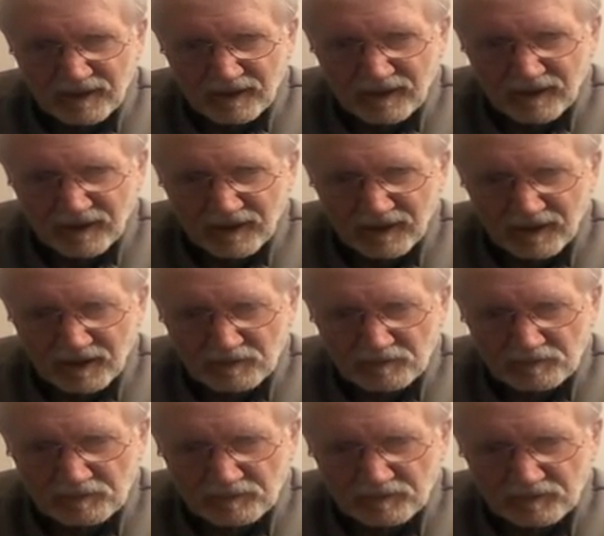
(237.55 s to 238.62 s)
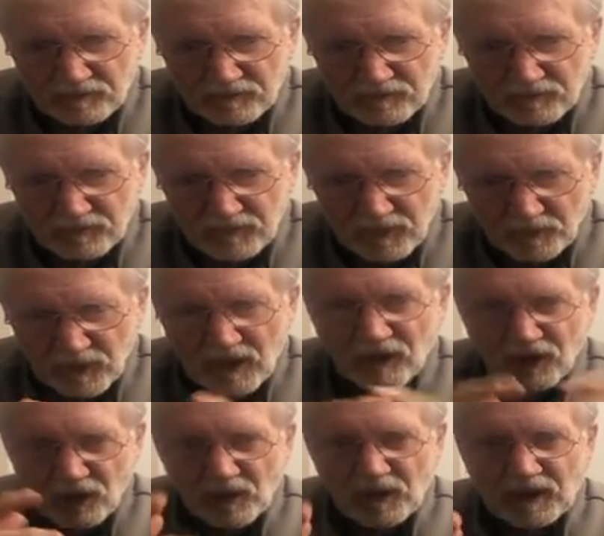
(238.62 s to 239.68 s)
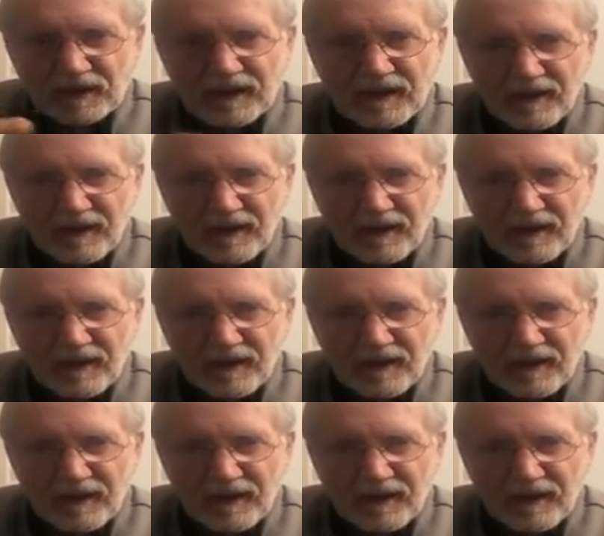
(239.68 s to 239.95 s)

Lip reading: about going to